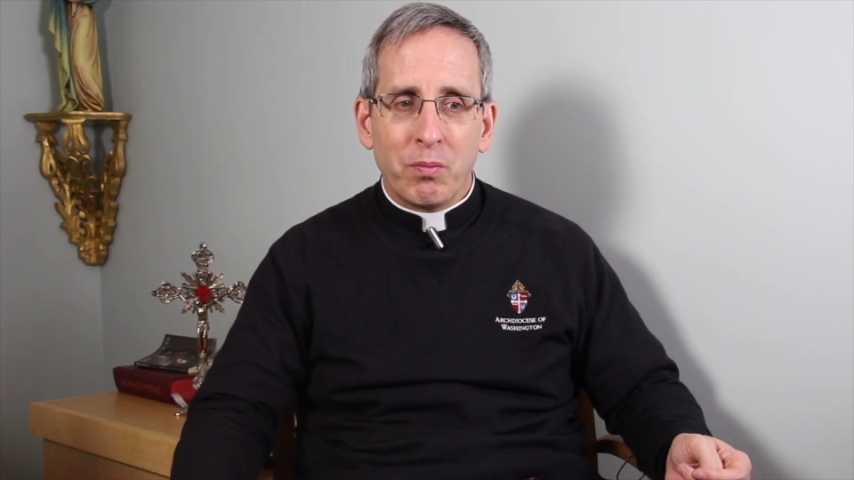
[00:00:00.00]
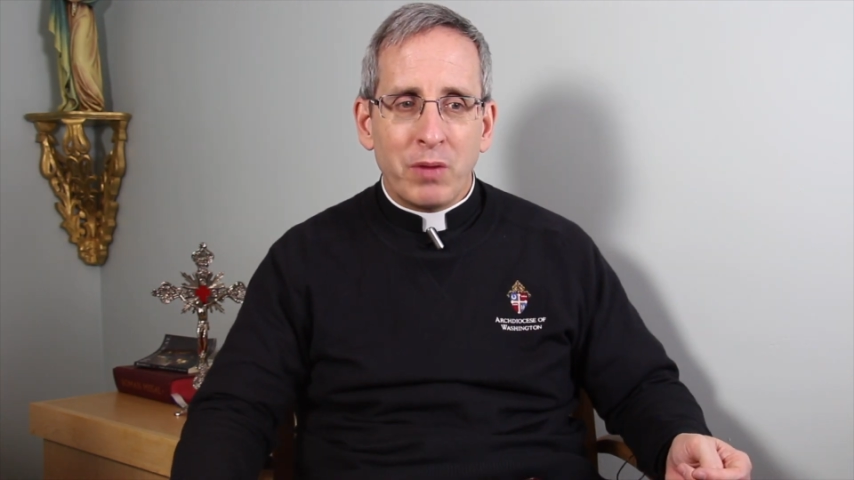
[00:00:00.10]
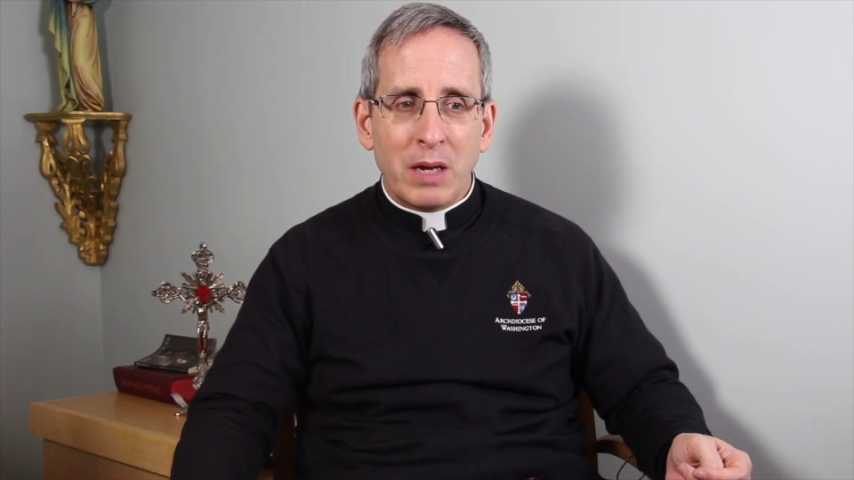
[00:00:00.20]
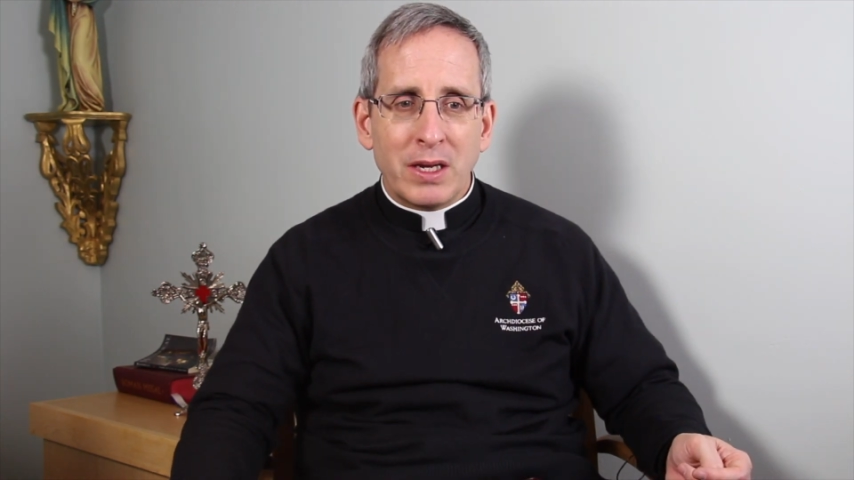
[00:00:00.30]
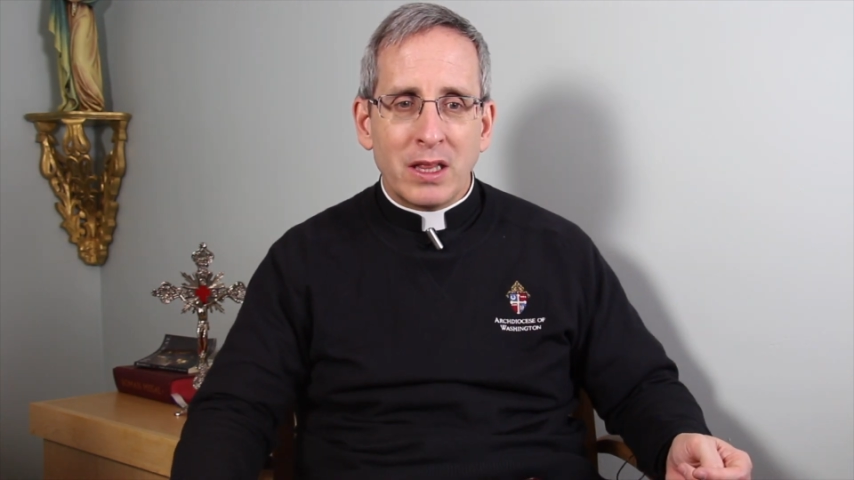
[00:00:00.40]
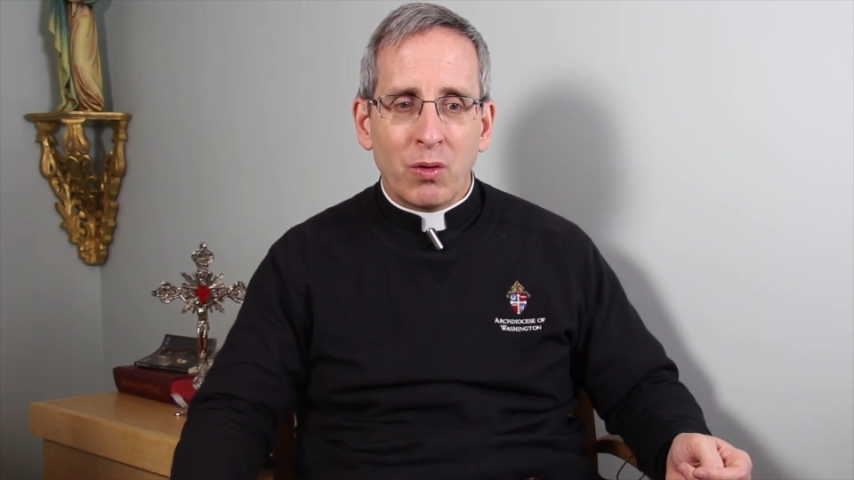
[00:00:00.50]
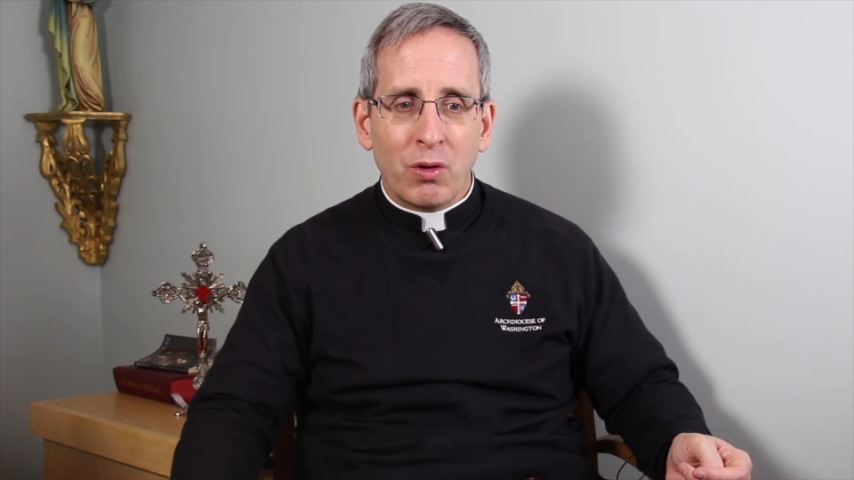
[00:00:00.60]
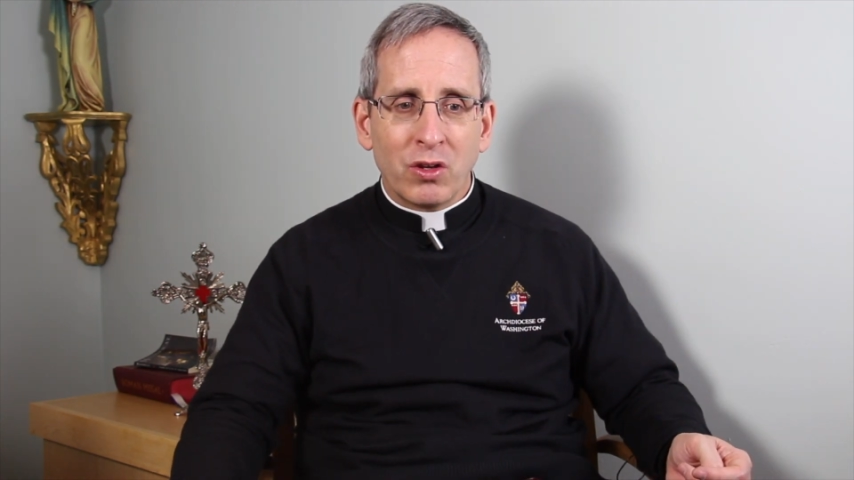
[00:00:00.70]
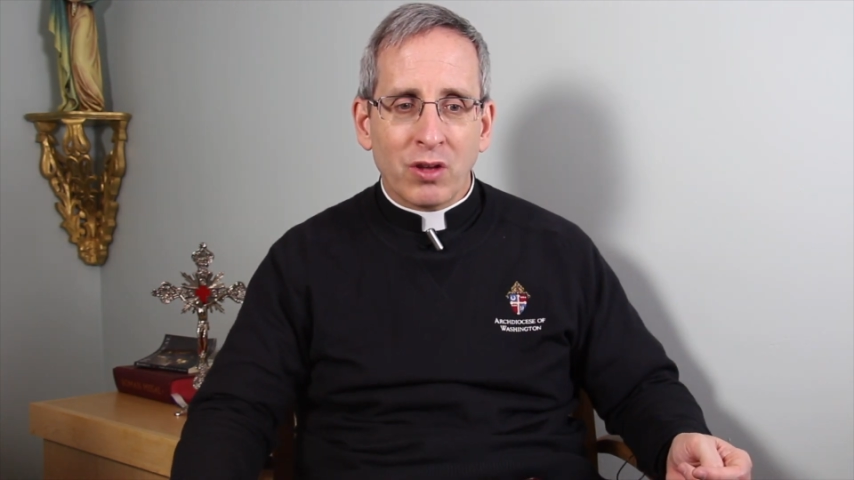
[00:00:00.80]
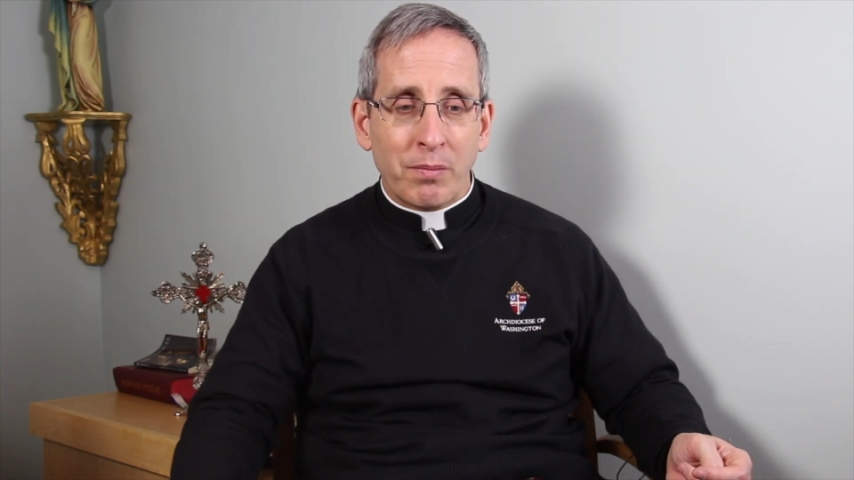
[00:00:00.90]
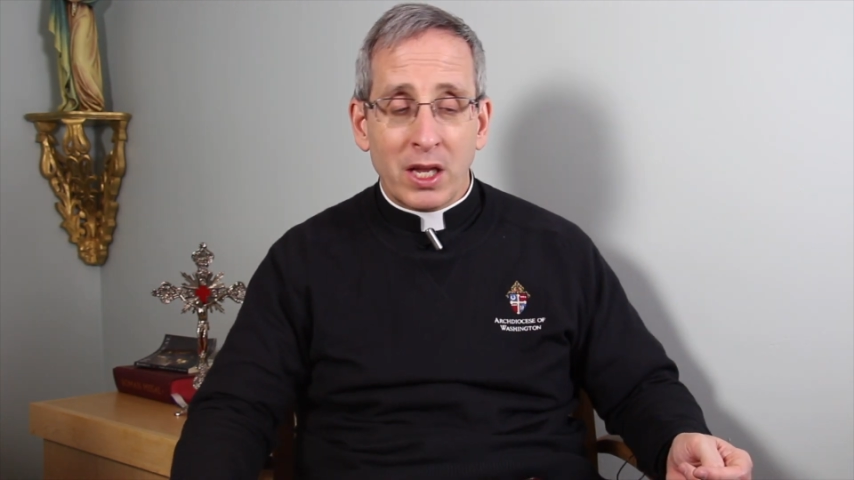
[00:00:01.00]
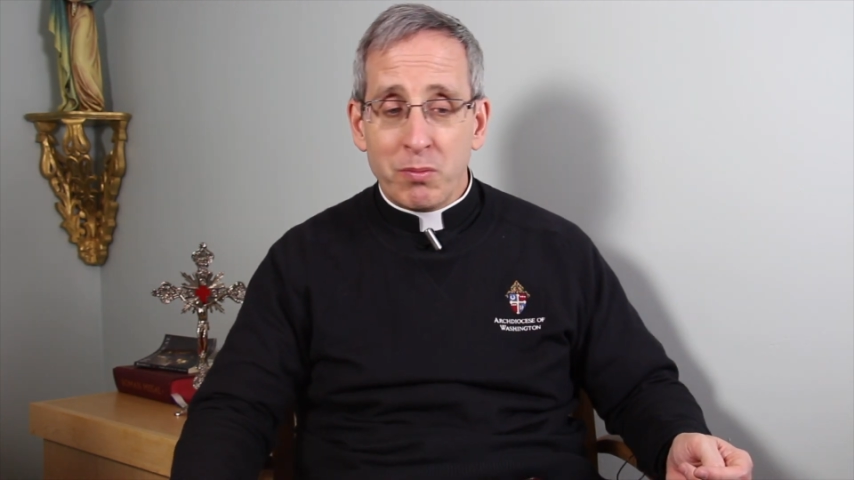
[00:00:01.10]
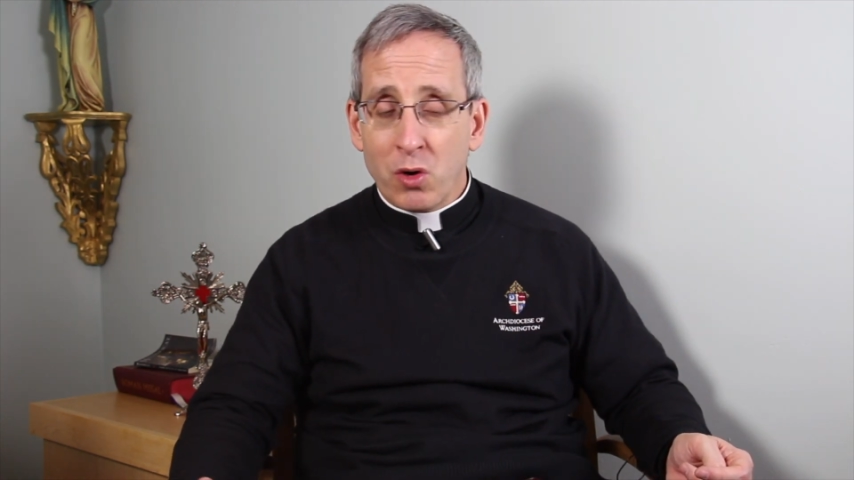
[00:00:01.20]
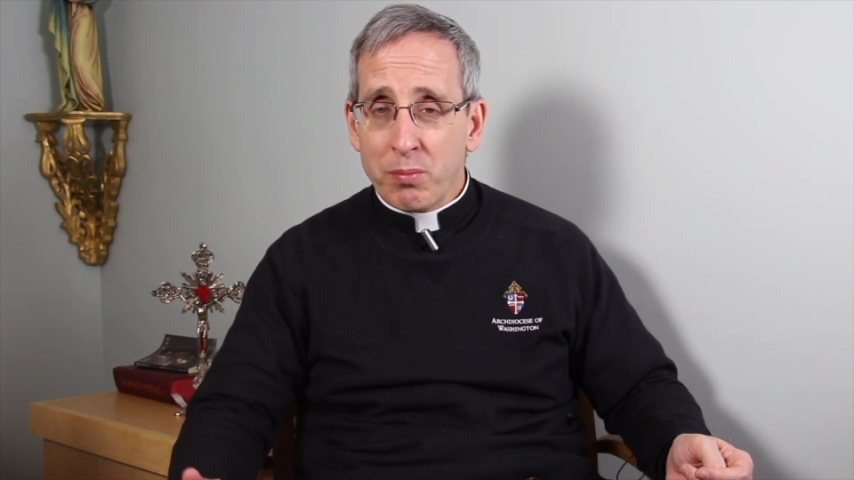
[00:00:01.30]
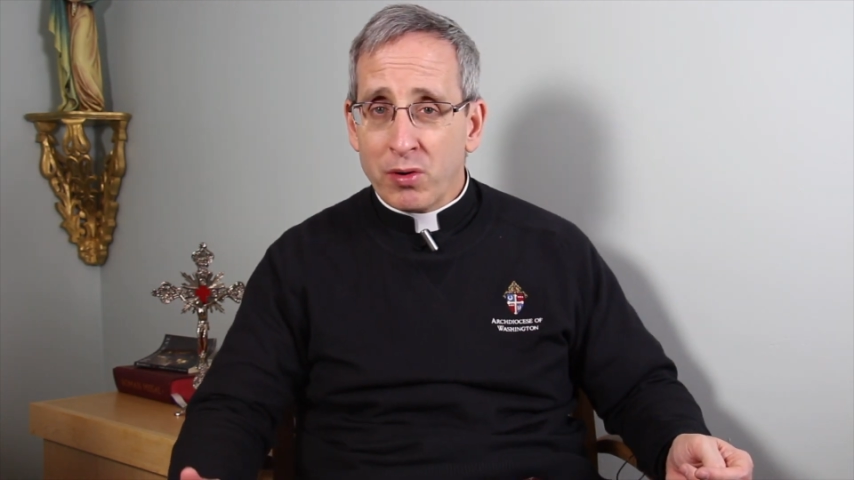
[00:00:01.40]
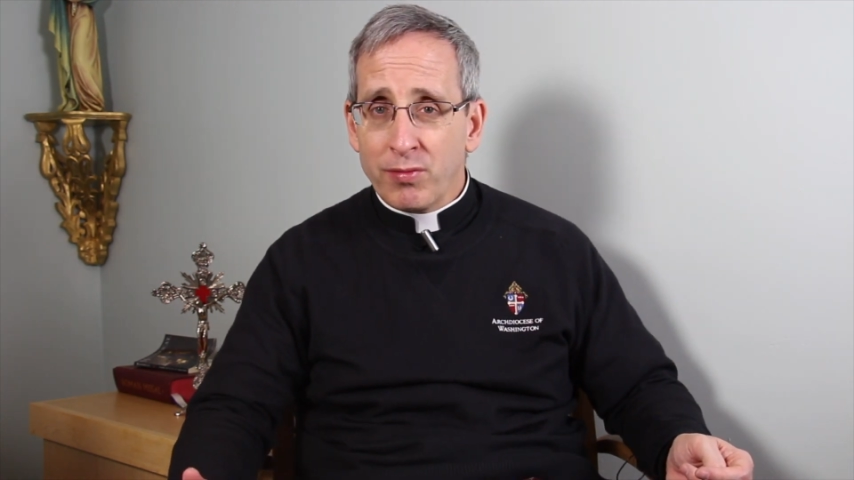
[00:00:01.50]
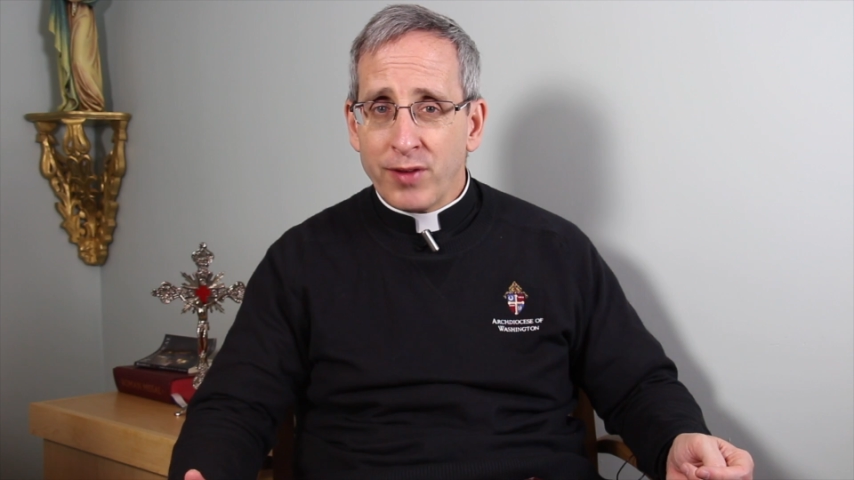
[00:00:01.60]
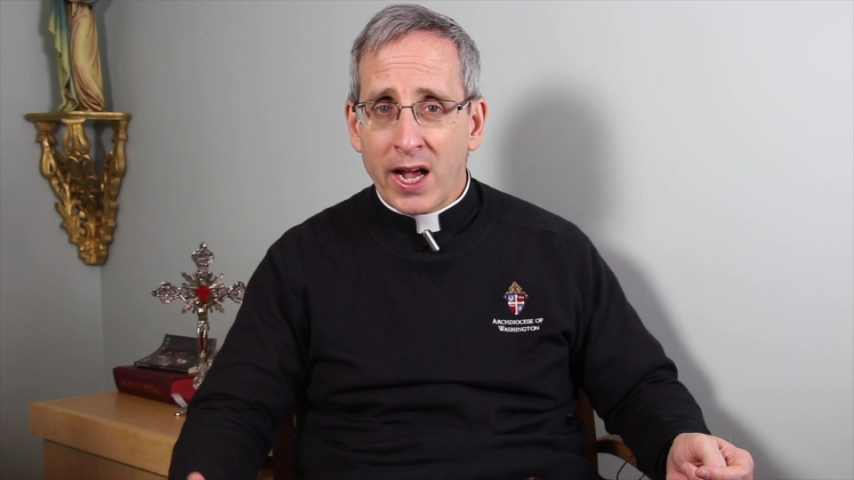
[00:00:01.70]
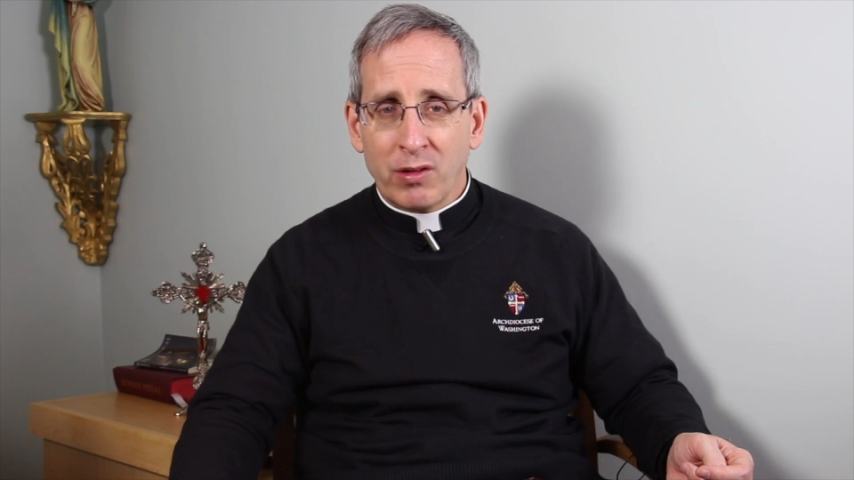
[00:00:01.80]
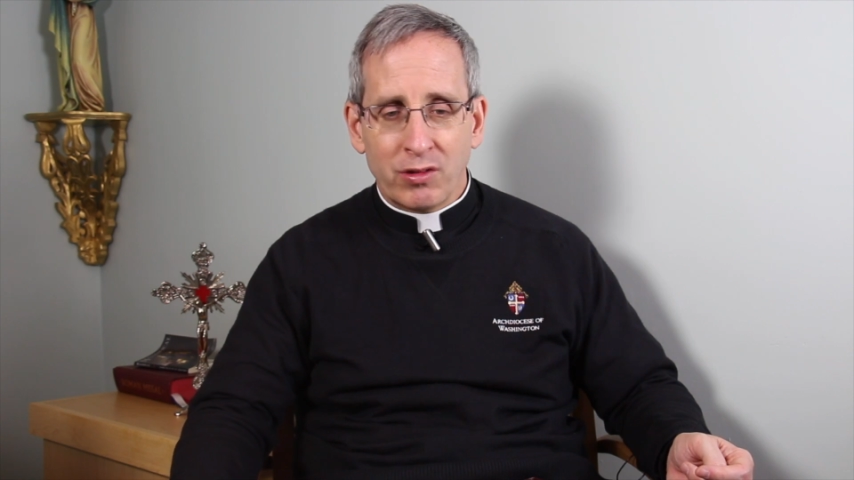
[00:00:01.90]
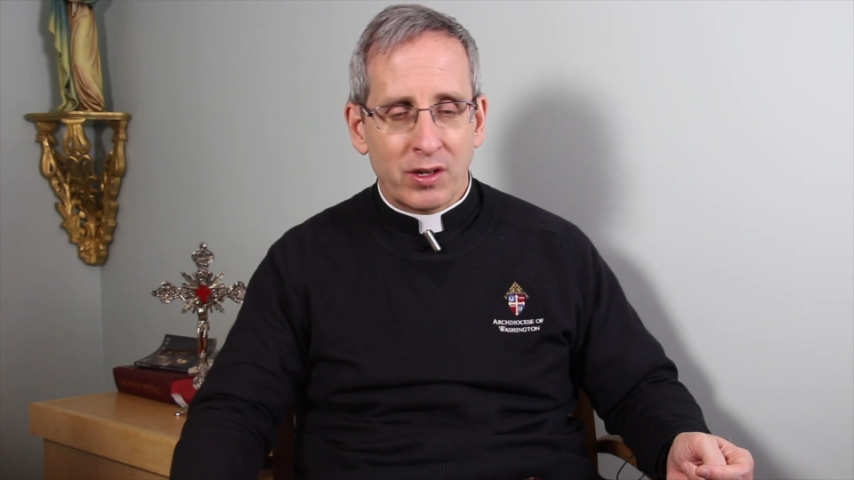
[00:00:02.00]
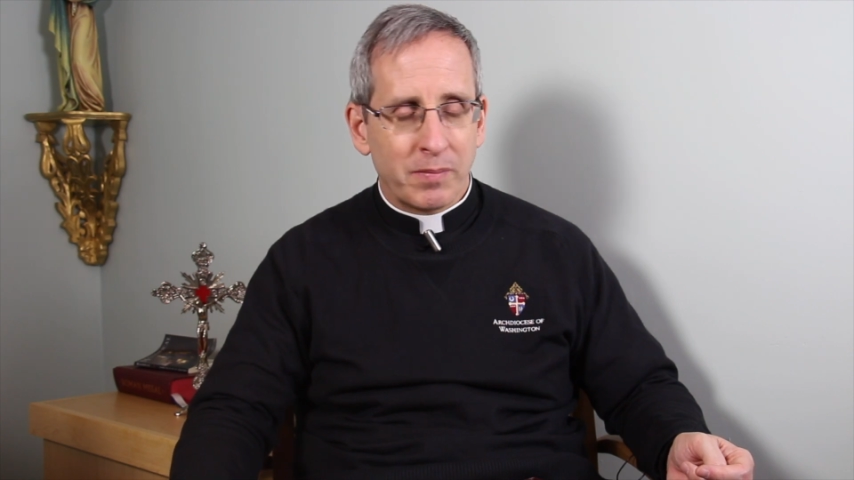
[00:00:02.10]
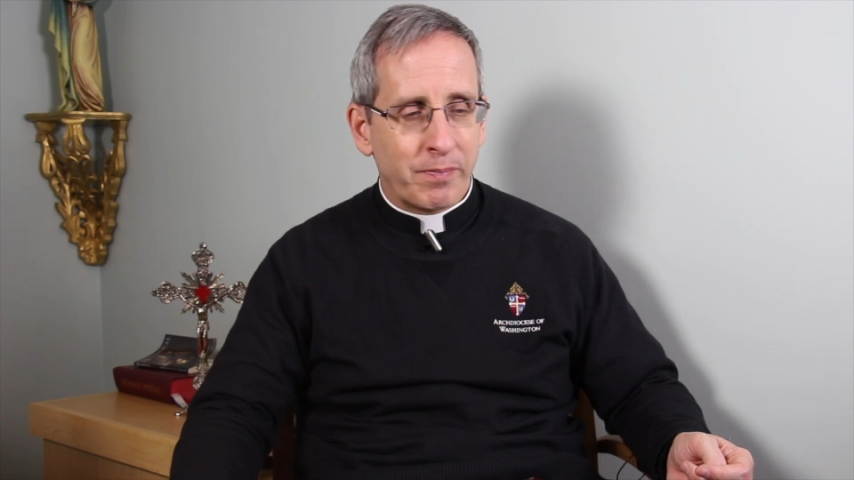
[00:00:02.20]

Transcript: maybe there was something more profound.